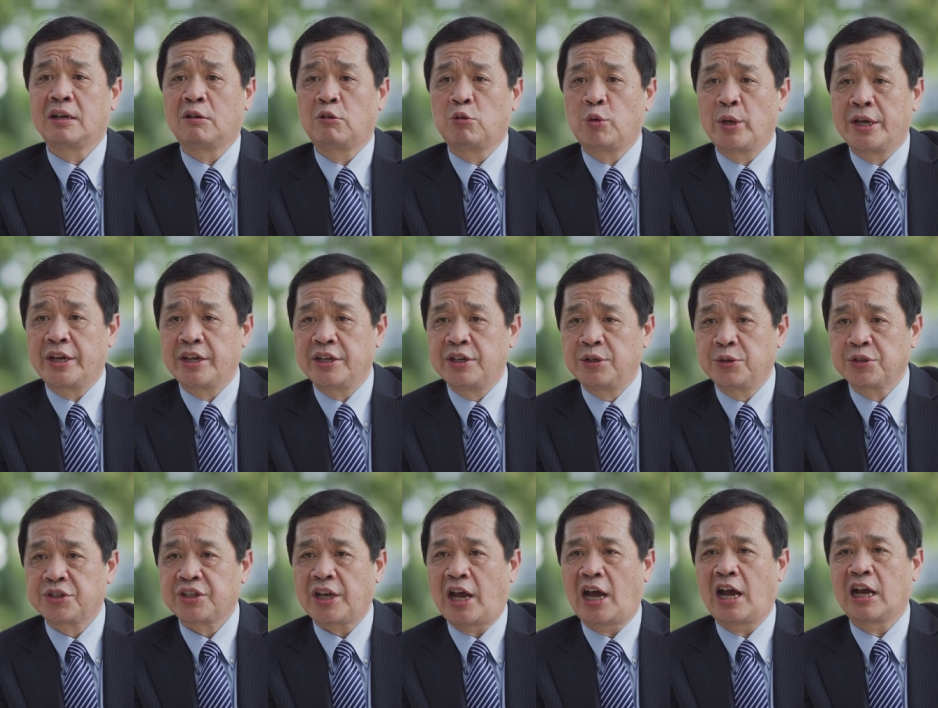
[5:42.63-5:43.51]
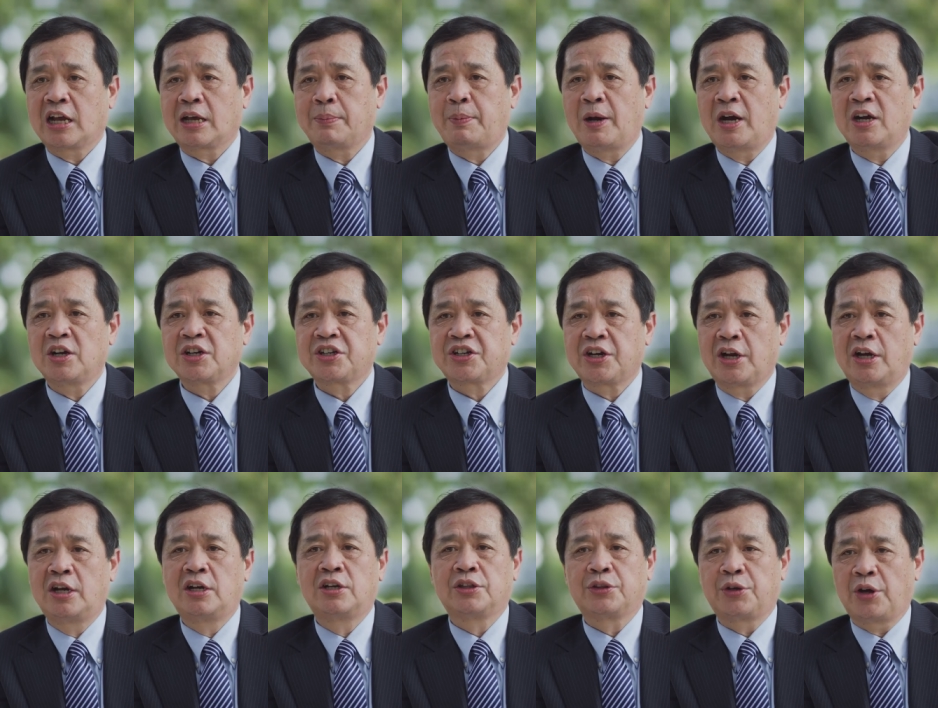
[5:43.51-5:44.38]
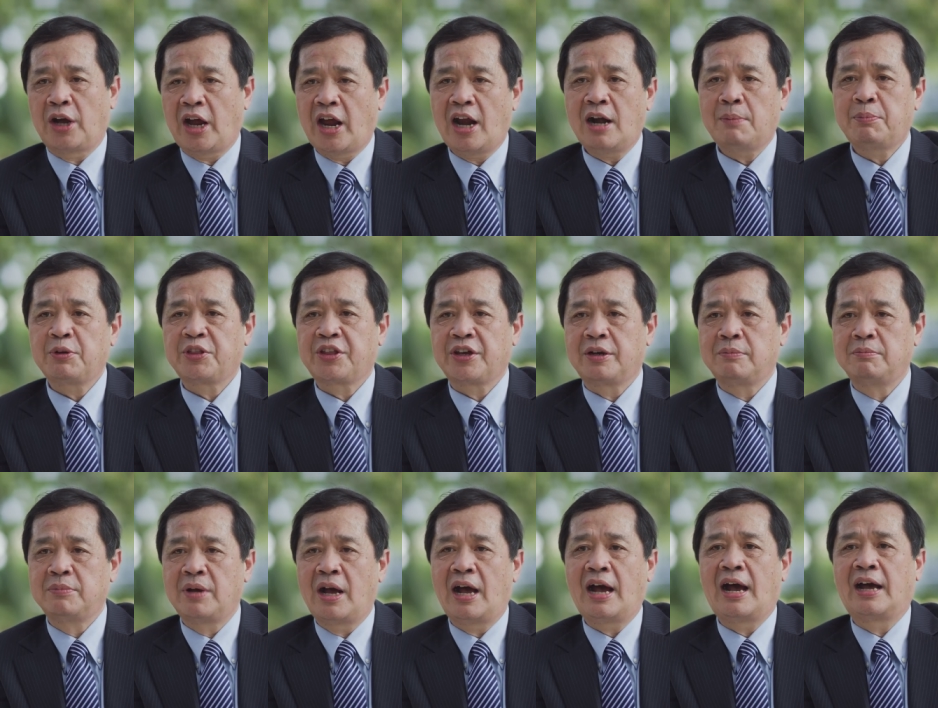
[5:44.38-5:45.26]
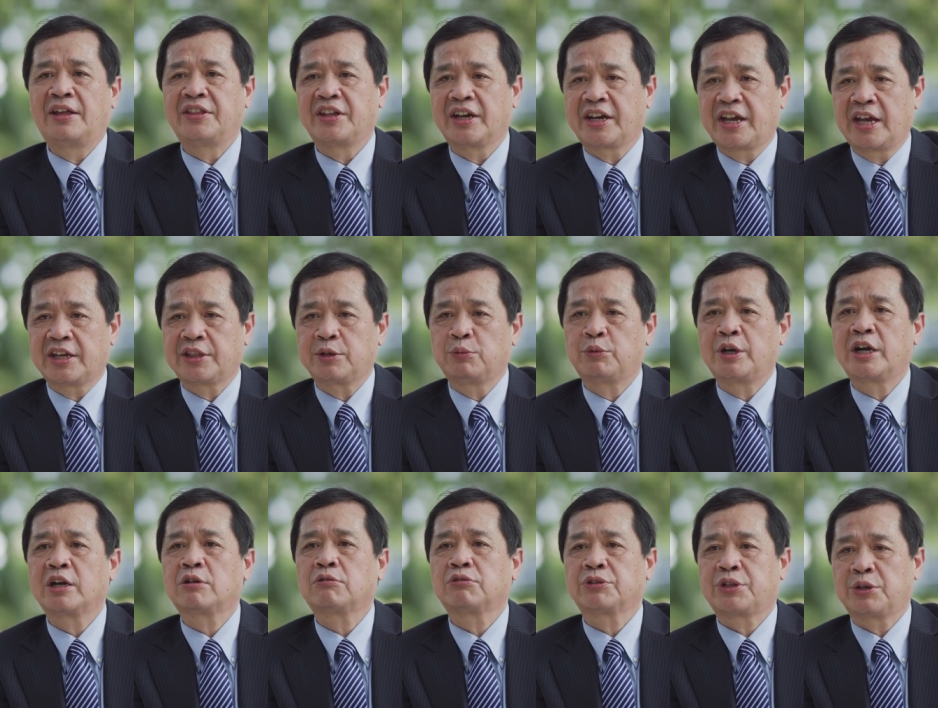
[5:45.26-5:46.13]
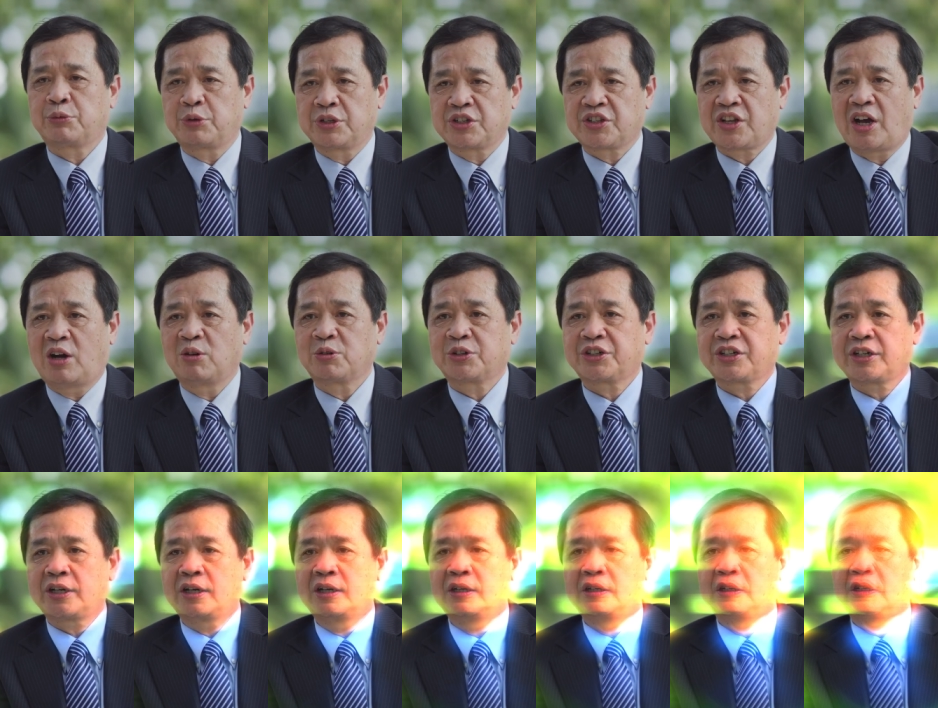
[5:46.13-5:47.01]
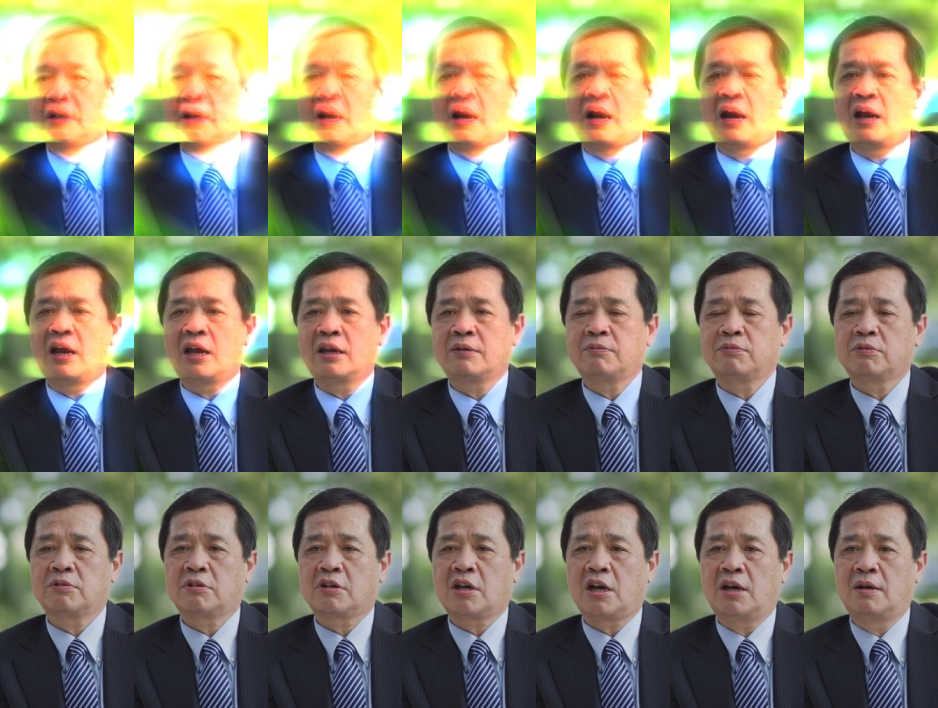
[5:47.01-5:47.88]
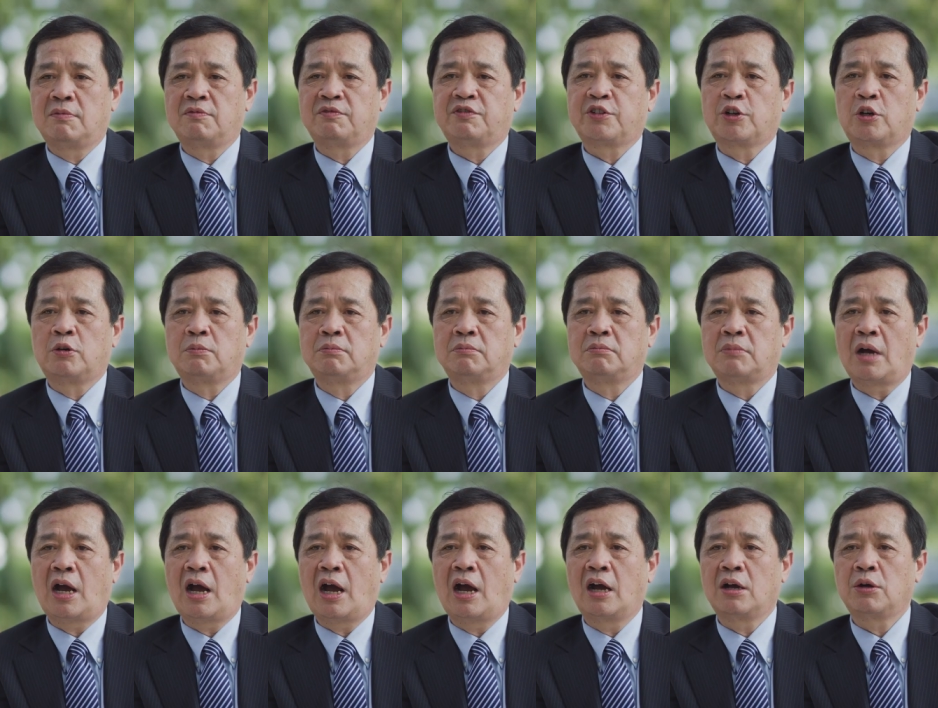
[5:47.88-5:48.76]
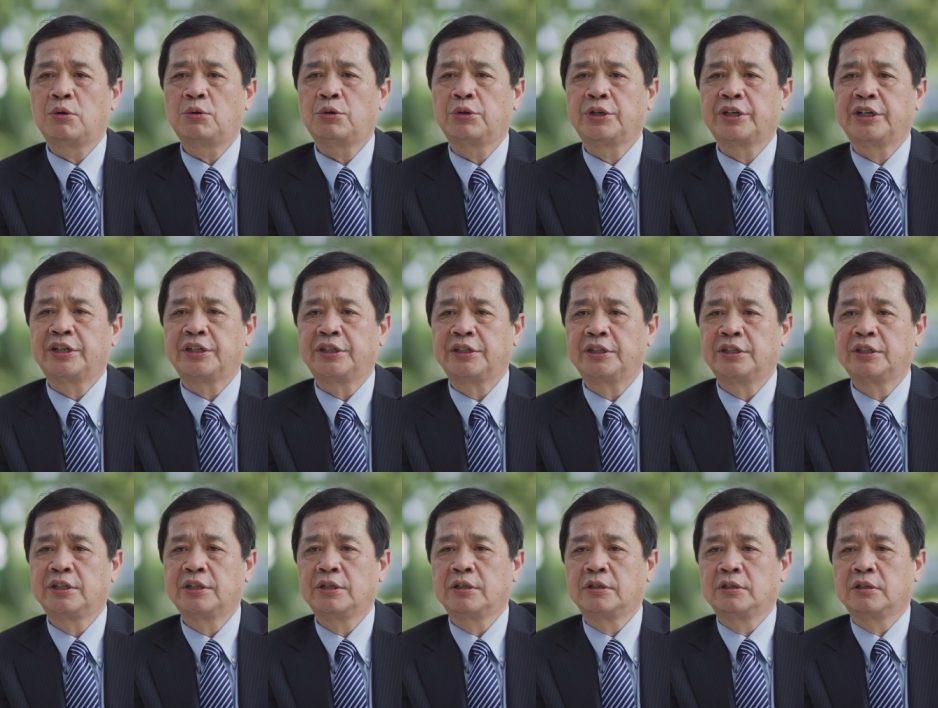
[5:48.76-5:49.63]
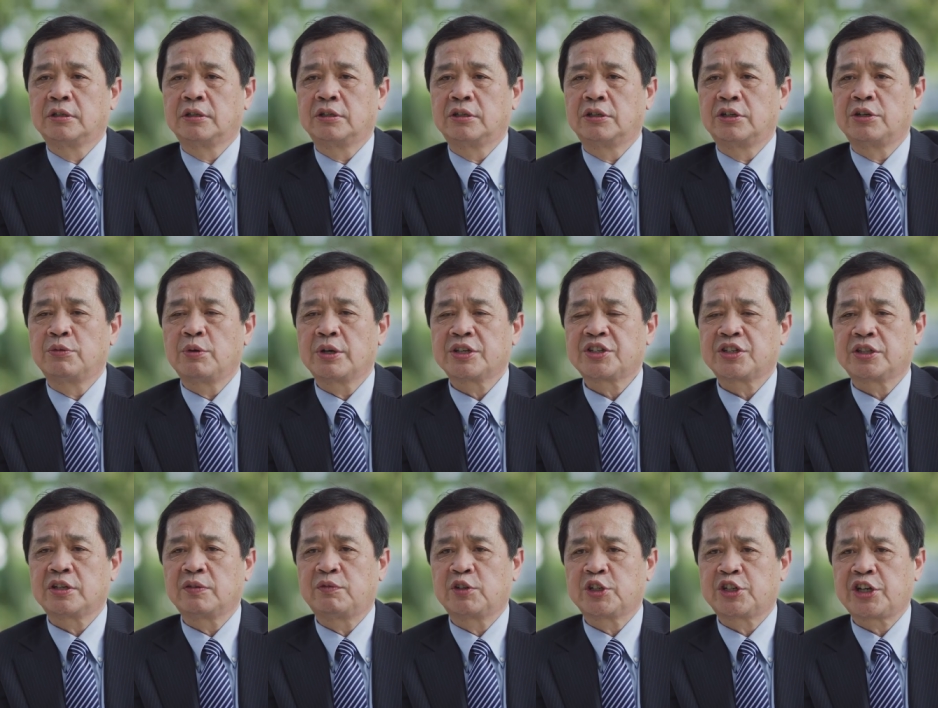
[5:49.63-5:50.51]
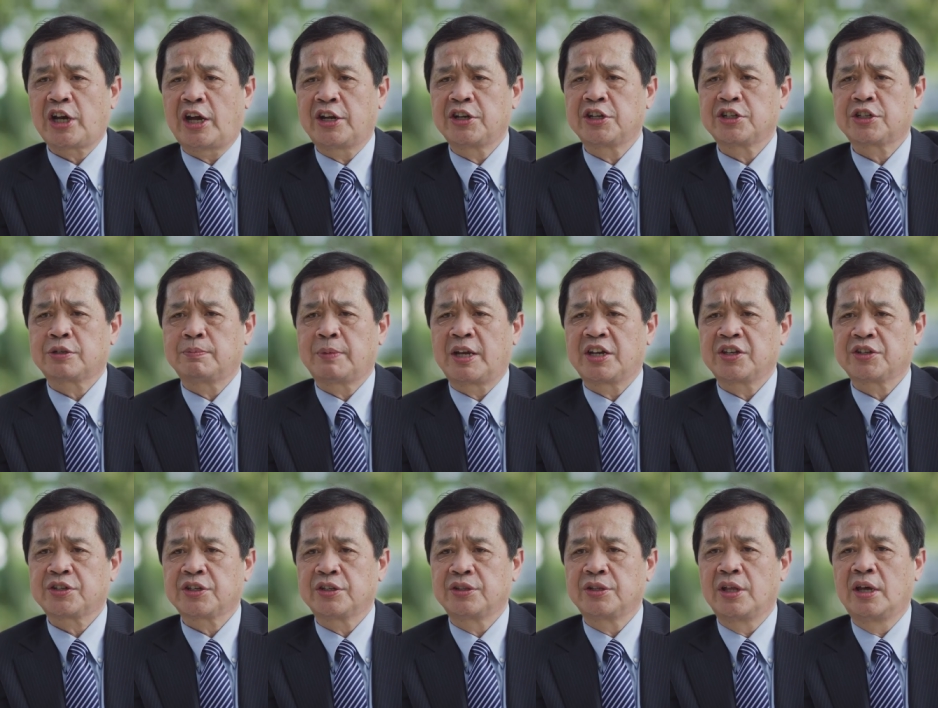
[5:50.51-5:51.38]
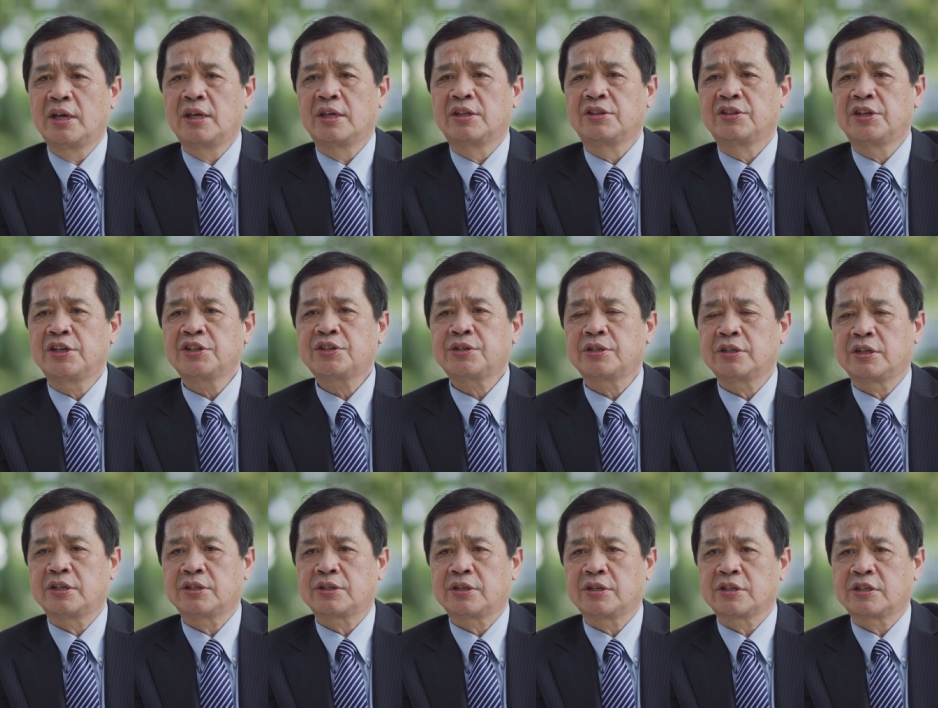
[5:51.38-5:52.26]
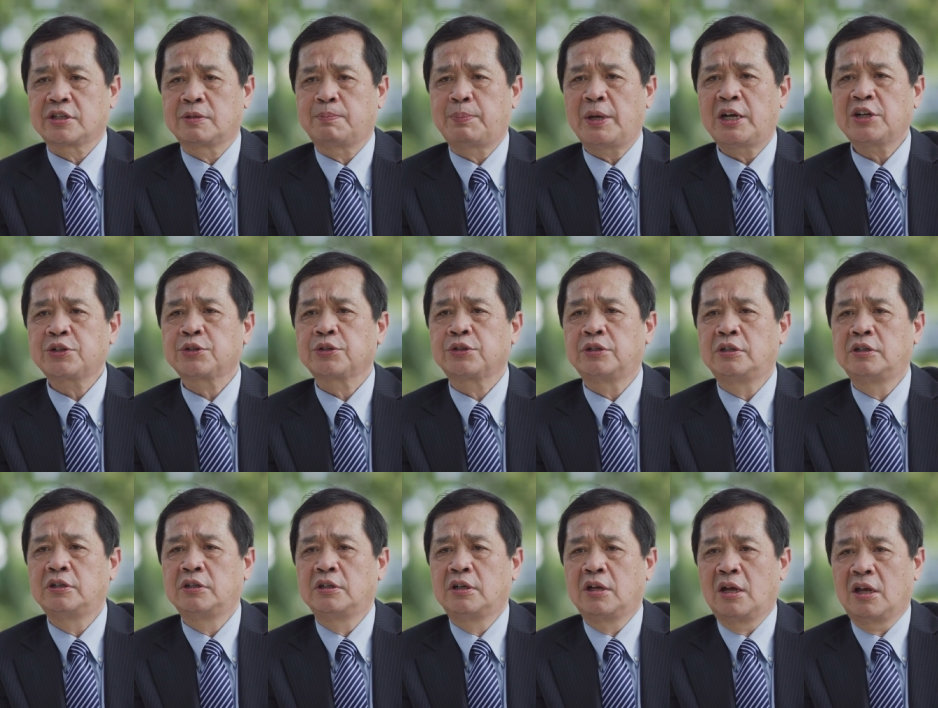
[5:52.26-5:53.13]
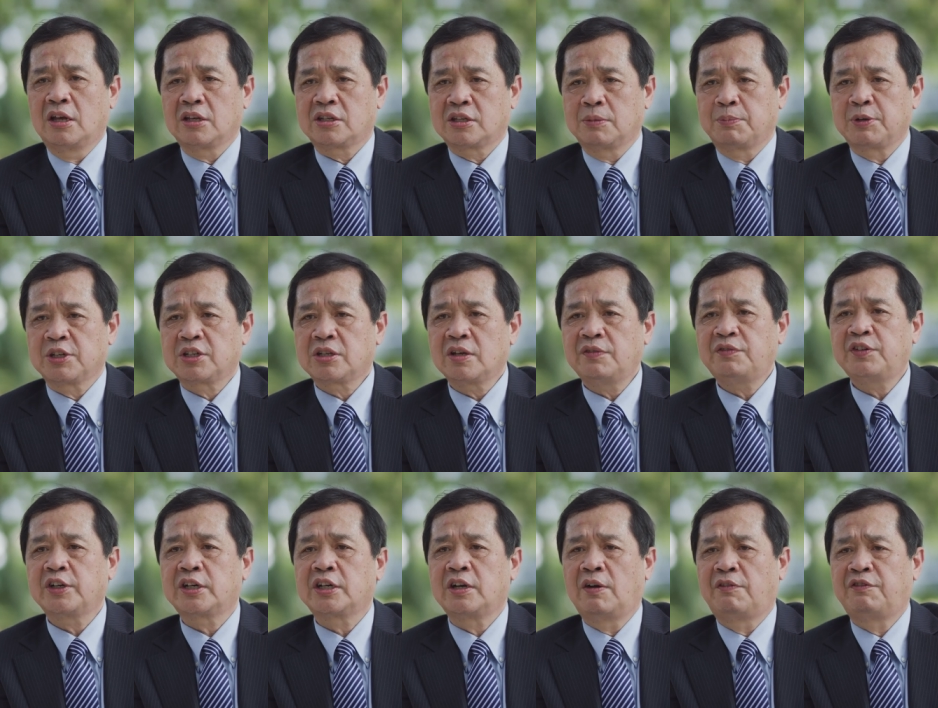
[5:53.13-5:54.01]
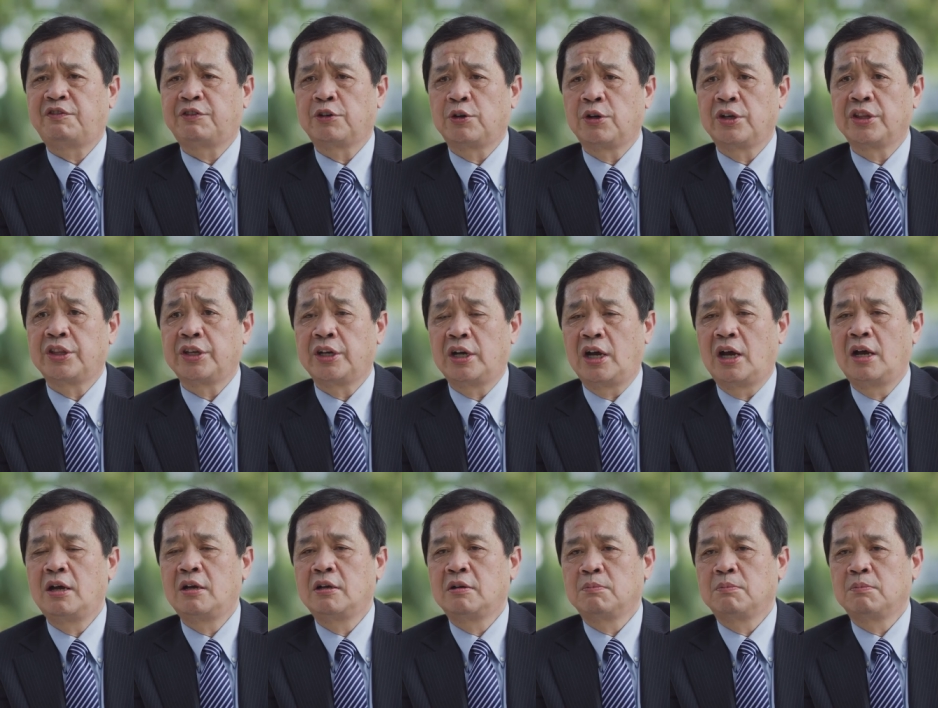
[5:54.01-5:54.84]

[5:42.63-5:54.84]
We use acupuncture to help them and get a very good result. I come from Anhui University for Chinese Medicine. This is a special specific for the